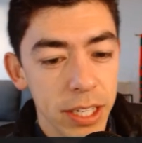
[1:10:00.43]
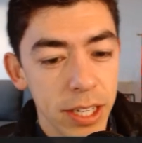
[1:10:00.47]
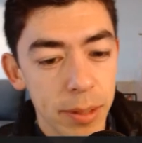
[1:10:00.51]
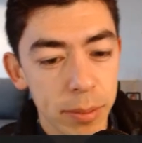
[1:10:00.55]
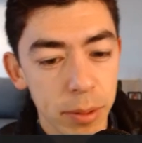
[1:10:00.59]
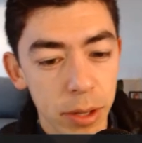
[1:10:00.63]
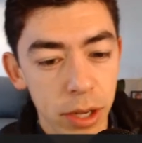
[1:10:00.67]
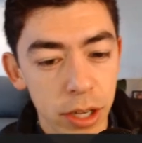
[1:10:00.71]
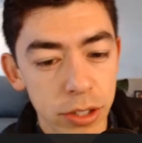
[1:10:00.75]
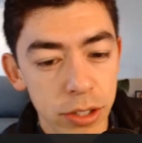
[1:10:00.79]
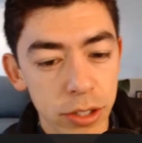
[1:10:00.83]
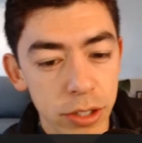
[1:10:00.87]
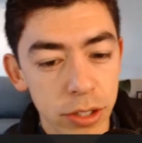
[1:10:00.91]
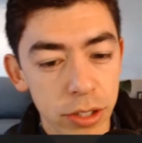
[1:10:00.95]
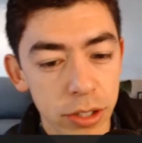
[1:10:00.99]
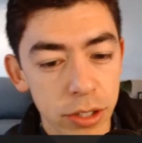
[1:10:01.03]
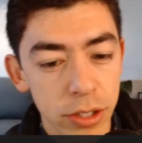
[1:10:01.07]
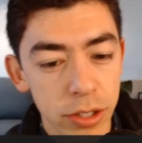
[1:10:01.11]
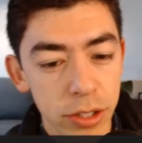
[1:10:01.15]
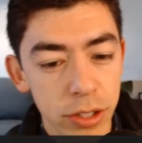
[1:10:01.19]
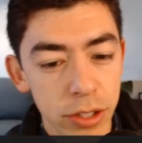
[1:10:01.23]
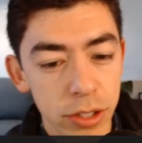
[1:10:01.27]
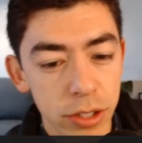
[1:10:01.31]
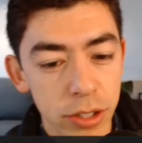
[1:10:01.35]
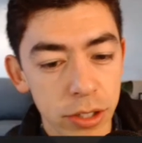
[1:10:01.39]
a couple hundred
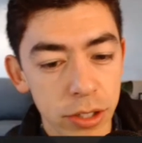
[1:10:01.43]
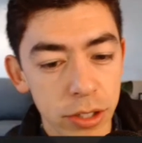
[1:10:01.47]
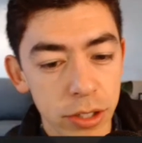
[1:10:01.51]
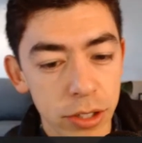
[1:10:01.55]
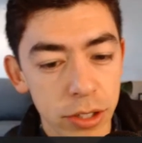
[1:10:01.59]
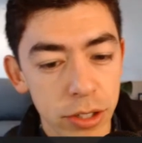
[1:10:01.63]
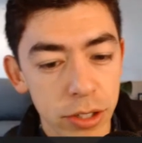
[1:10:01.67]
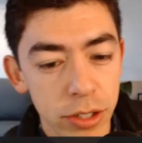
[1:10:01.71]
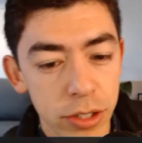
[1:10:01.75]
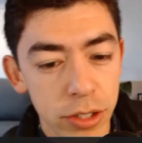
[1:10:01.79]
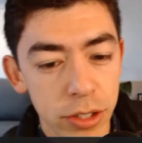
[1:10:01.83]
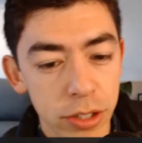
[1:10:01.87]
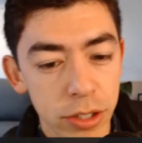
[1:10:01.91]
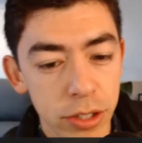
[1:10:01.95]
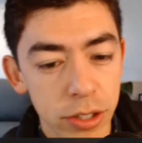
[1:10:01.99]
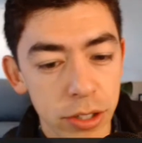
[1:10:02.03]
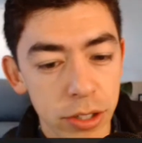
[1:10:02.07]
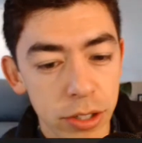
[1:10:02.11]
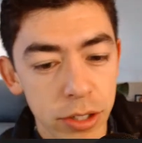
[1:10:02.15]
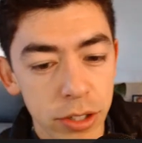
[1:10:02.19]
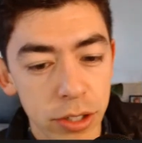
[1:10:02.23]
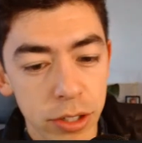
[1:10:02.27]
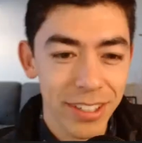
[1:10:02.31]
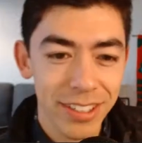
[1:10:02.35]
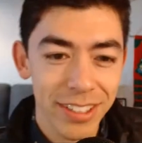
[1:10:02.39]
dollars to get ungated in
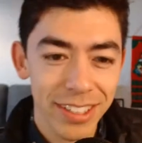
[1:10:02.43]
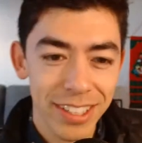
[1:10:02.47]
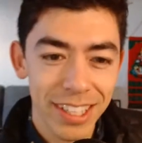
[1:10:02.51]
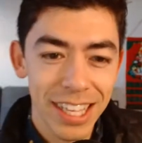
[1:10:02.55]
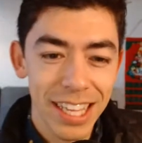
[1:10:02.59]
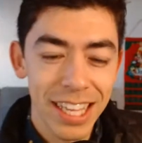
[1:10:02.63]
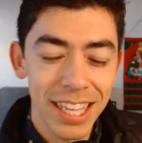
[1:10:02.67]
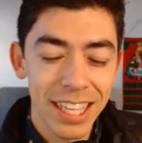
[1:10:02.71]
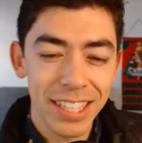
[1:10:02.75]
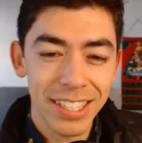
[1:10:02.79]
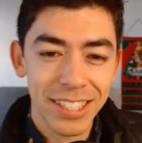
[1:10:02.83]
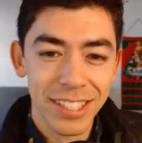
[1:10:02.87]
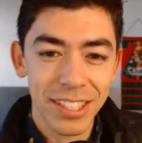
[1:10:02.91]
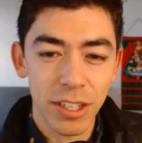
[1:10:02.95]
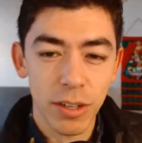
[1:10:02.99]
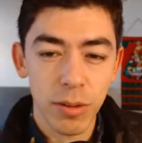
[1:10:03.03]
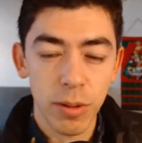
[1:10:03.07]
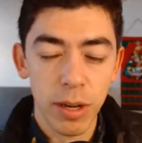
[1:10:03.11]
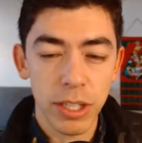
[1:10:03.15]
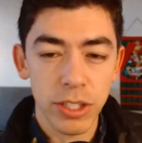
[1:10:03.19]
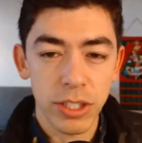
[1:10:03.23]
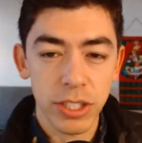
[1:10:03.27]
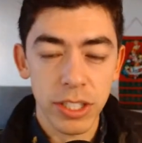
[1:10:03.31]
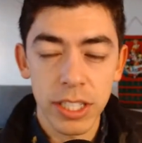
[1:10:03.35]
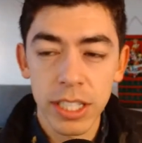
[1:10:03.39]
McGraw Hill?" It's a good
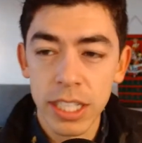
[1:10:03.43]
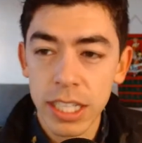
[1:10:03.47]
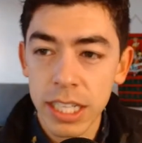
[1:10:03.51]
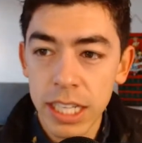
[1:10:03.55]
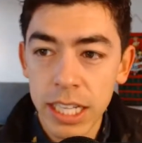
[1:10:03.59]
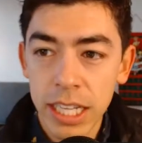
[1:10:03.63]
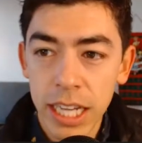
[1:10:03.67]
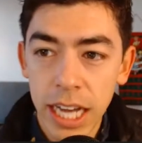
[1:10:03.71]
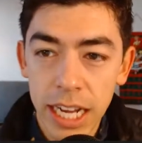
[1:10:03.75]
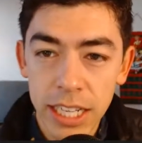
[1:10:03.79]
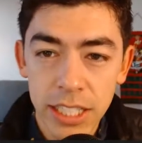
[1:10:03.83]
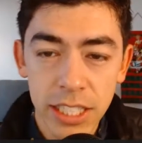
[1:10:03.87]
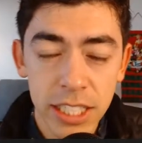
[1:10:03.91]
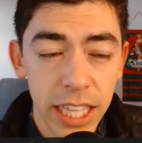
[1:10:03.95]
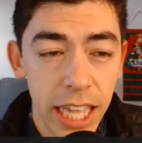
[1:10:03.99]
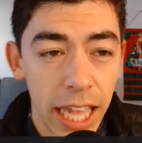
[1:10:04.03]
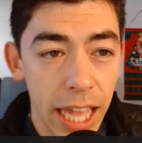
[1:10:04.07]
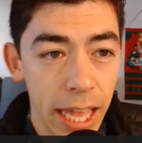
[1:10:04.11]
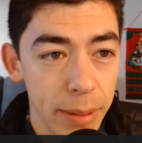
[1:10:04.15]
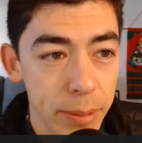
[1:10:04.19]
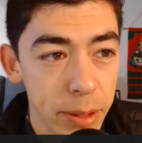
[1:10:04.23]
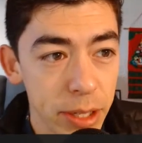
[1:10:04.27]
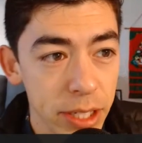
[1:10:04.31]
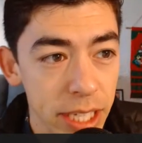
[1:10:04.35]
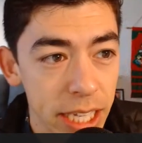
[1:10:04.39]
question actually
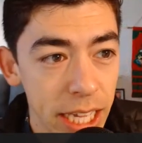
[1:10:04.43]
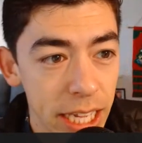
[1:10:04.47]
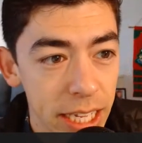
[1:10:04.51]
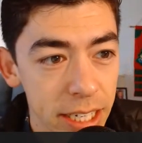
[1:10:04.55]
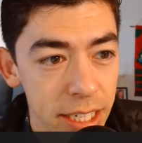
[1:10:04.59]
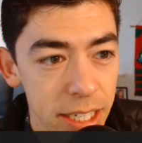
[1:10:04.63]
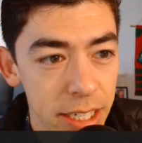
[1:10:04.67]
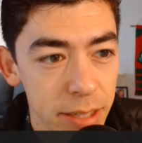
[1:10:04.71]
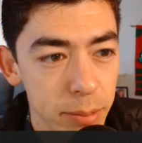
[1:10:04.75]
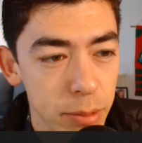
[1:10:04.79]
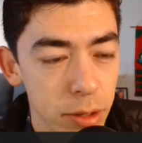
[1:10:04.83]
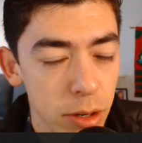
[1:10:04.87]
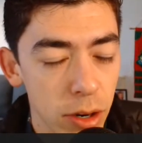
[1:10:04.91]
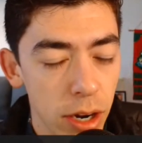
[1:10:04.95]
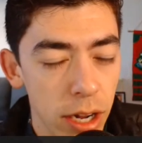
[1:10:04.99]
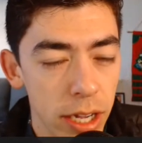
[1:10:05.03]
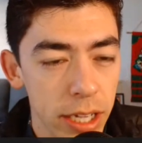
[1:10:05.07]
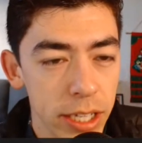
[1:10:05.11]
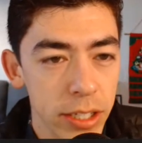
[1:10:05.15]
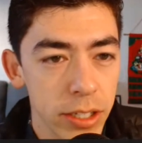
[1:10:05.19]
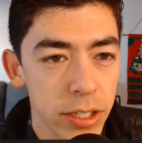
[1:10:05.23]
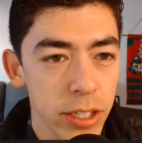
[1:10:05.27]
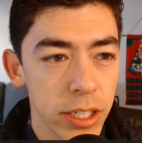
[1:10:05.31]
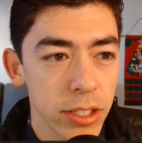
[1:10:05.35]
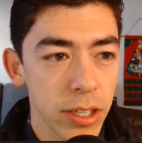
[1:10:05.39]
am ungated in McGraw
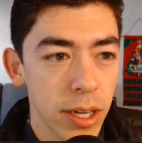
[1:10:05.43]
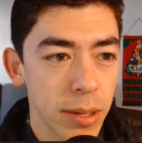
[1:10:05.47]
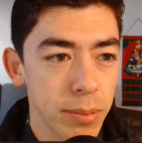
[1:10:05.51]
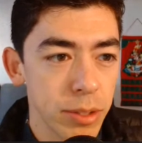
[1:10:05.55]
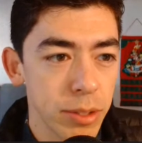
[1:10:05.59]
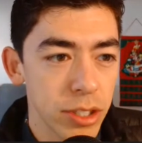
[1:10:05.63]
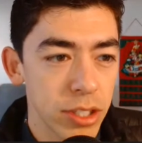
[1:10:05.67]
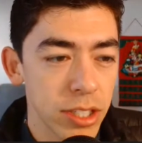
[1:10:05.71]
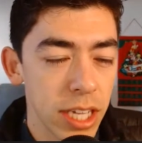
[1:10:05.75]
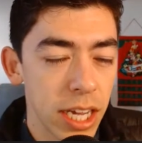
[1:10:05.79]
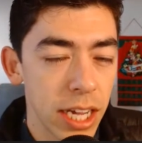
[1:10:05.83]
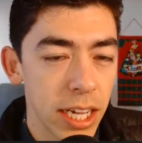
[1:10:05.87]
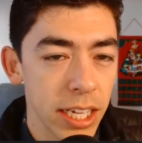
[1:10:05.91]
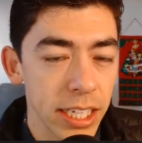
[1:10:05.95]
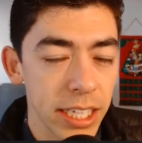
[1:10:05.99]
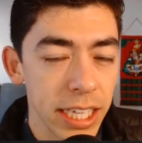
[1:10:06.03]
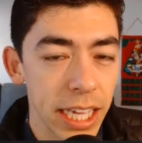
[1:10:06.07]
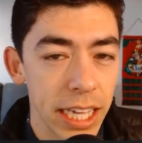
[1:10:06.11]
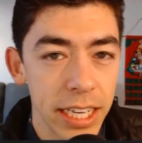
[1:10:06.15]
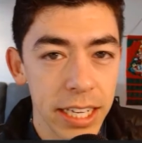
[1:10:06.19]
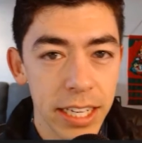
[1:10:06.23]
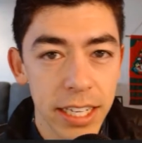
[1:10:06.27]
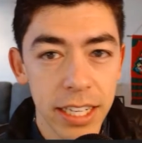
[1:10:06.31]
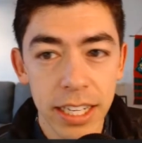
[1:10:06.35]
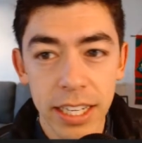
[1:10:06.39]
Hill. I'm just not
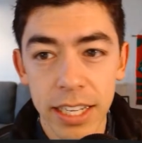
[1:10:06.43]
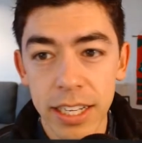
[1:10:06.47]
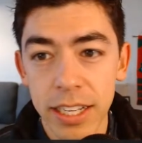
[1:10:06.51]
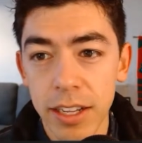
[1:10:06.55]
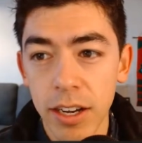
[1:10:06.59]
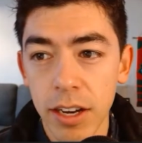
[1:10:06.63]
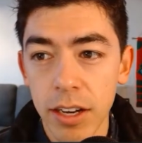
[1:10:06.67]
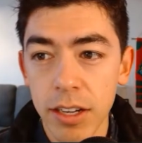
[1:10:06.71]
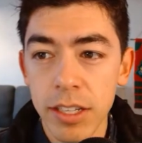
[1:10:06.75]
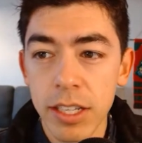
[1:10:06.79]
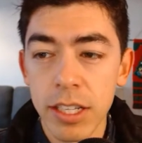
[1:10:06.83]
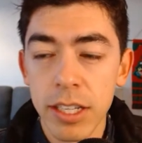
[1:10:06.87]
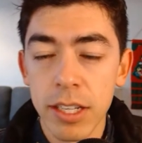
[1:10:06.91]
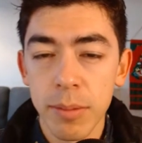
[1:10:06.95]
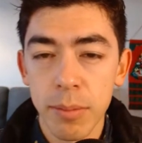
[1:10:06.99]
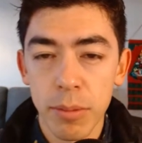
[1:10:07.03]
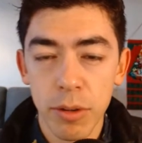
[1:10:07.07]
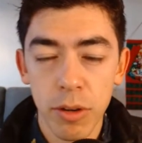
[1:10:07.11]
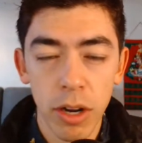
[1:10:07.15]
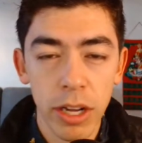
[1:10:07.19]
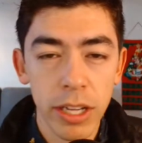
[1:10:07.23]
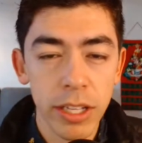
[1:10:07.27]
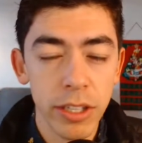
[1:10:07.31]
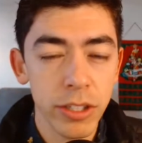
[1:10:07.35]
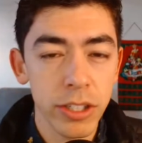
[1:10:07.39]
ungated in
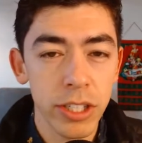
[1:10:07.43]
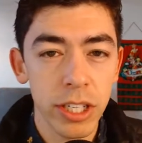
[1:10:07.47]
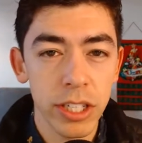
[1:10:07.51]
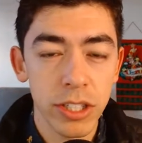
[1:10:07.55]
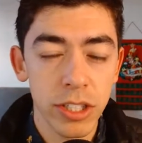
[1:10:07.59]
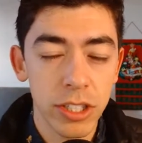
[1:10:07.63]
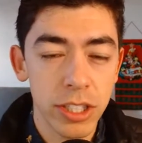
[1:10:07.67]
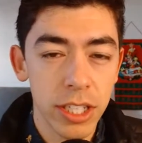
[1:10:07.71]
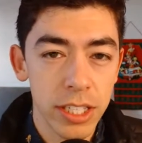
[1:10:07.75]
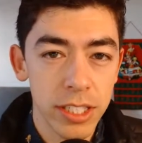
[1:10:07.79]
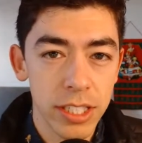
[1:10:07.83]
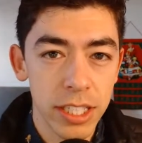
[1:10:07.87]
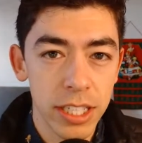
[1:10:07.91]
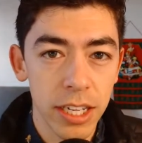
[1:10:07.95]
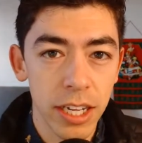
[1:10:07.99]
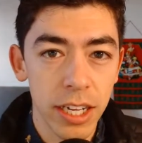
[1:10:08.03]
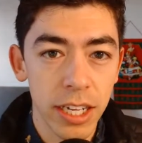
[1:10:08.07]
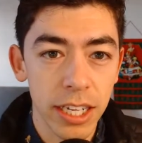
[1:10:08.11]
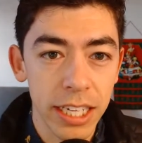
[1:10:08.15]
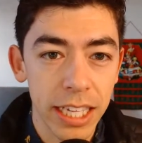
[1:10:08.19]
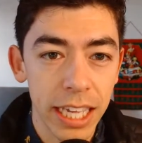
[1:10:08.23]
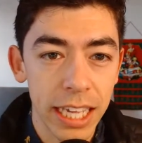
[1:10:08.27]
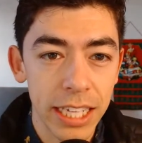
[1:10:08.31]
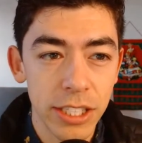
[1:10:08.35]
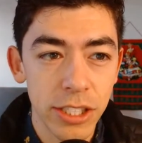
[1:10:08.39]
McGraw Hill. Does doesn't
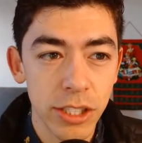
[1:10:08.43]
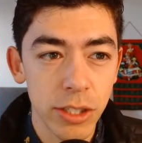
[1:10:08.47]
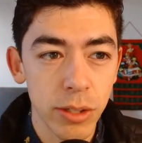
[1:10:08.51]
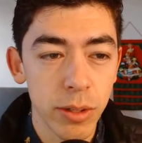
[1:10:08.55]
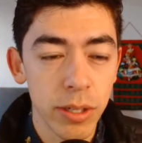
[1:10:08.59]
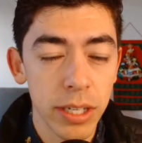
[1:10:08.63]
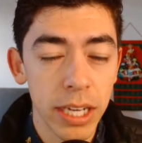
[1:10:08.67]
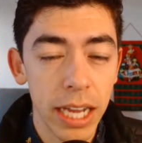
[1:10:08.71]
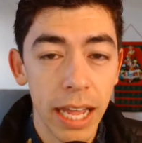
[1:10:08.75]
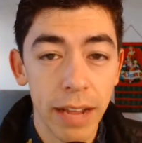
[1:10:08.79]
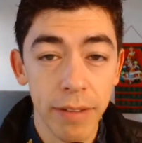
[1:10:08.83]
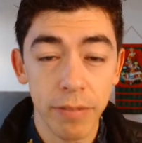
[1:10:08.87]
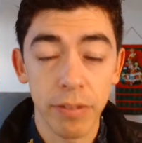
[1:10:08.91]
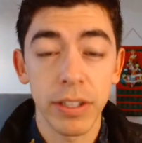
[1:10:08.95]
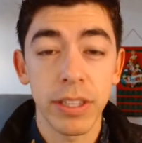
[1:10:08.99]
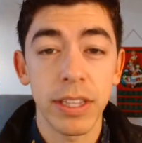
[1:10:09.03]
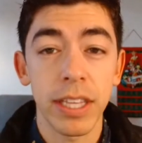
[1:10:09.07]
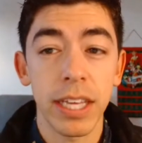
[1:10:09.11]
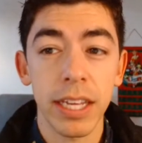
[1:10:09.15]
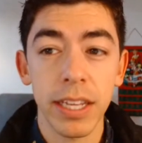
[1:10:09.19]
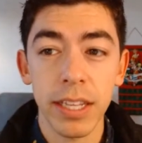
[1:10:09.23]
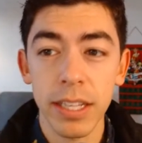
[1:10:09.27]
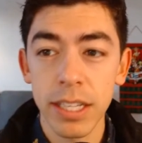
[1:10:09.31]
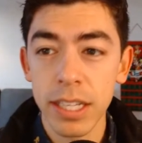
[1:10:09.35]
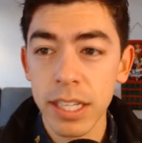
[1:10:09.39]
ungate you in
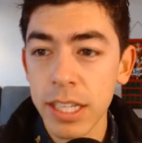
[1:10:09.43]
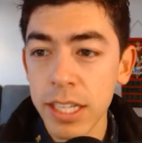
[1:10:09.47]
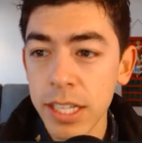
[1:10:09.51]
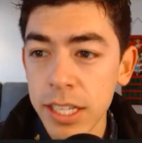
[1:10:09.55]
everything.